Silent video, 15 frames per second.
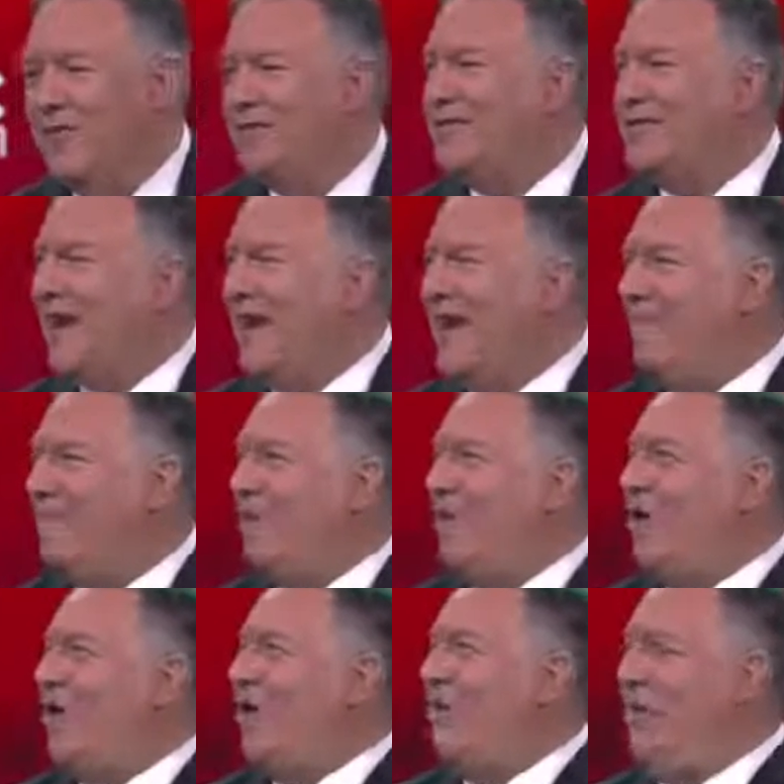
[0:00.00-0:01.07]
So today I'm
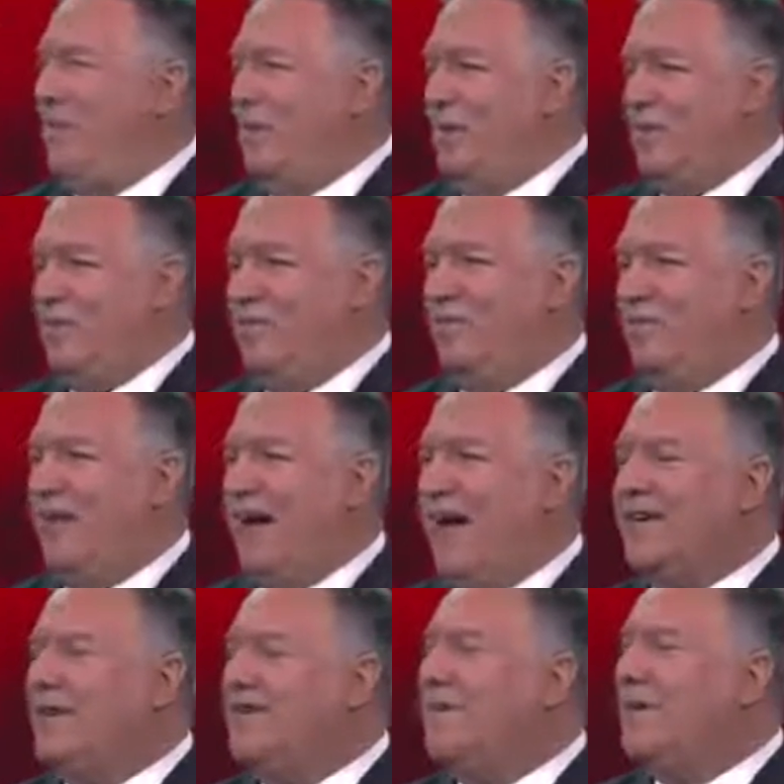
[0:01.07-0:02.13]
going to arm you with some
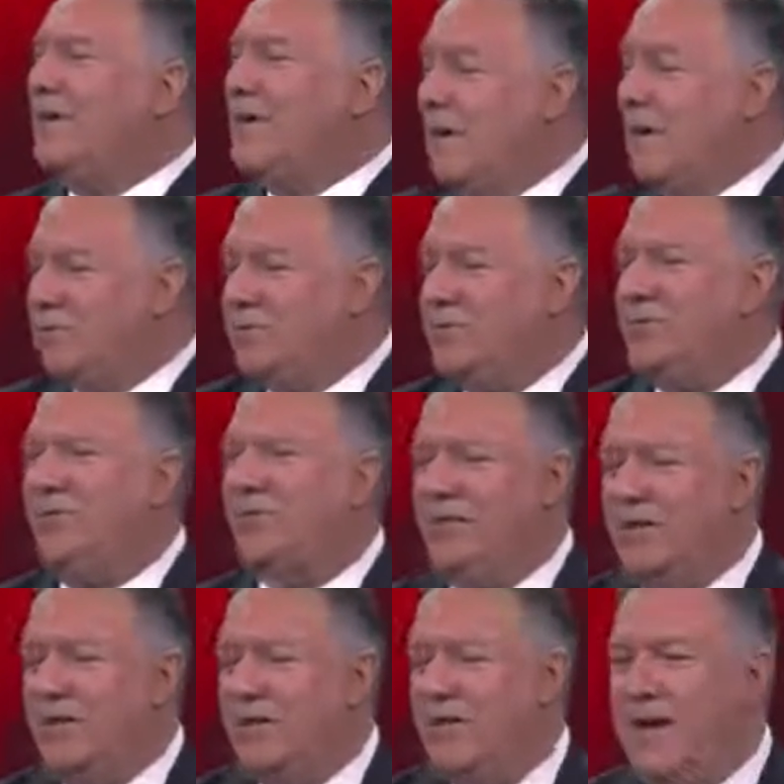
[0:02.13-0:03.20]
facts, some accomplishments
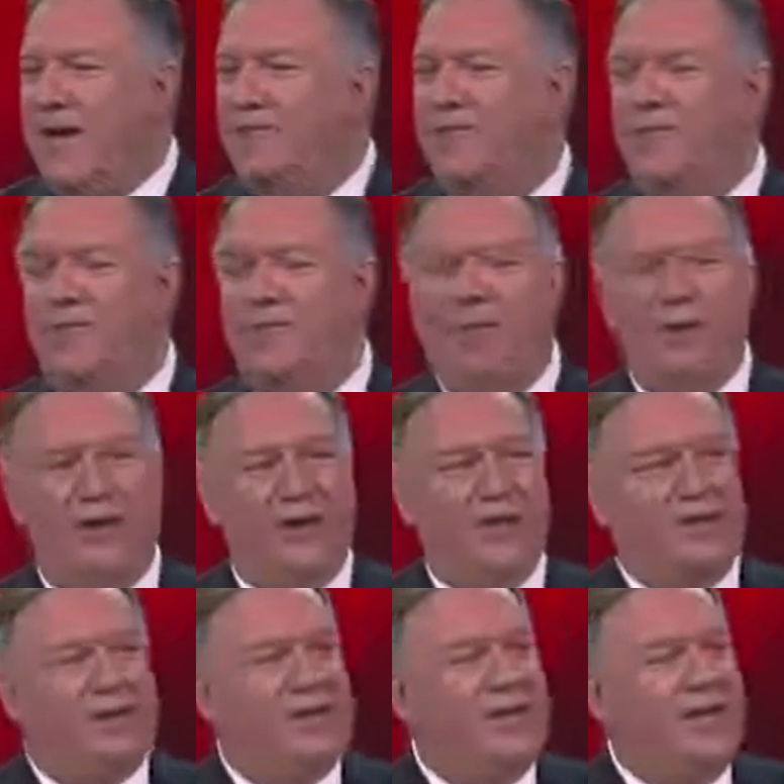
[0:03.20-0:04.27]
from these past 4
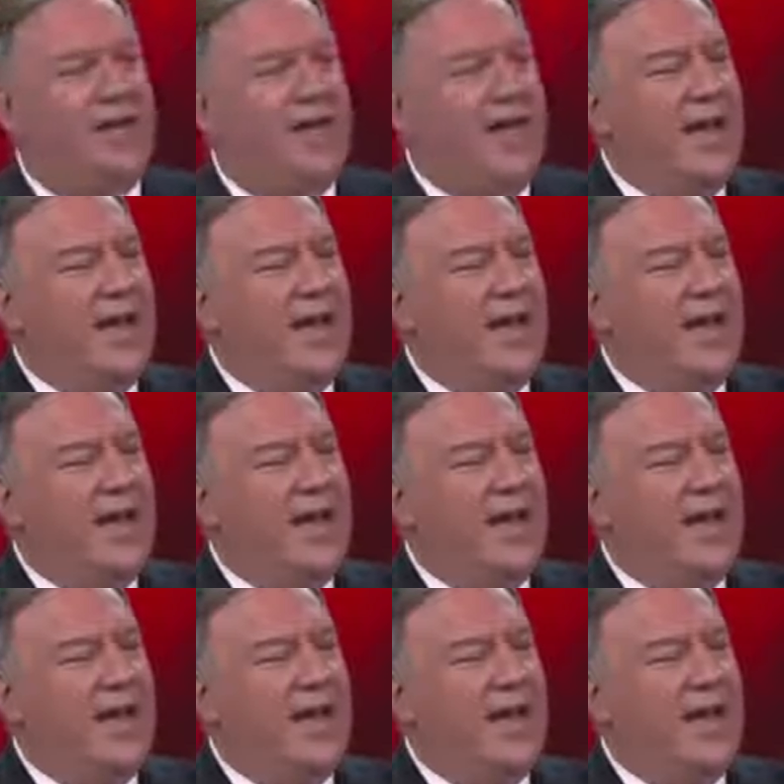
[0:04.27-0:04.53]
years,